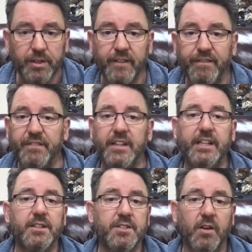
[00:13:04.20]
than 50
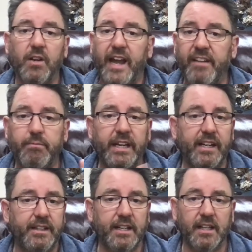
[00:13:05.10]
years old have been
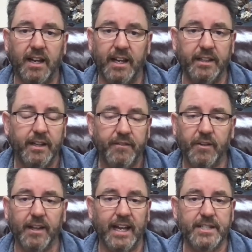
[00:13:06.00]
in decline for
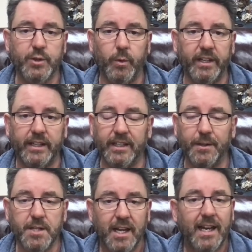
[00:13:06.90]
the last 20 years.